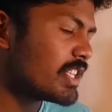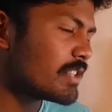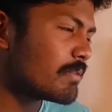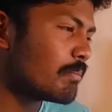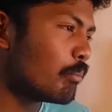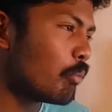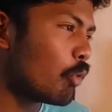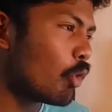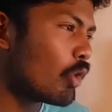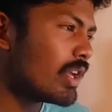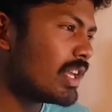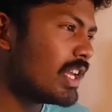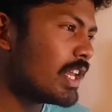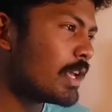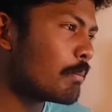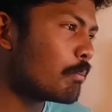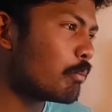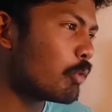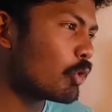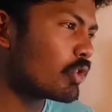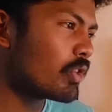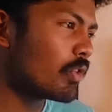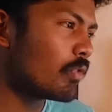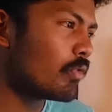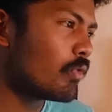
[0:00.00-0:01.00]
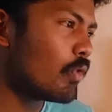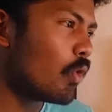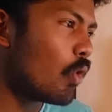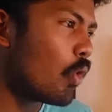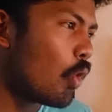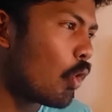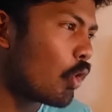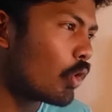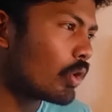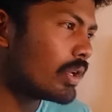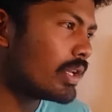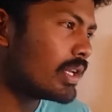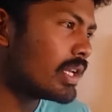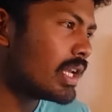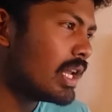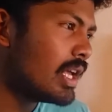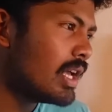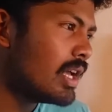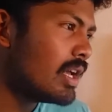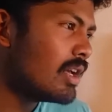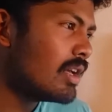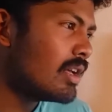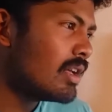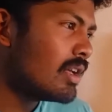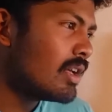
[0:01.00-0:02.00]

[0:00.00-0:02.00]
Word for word: He is boiling pot of Oden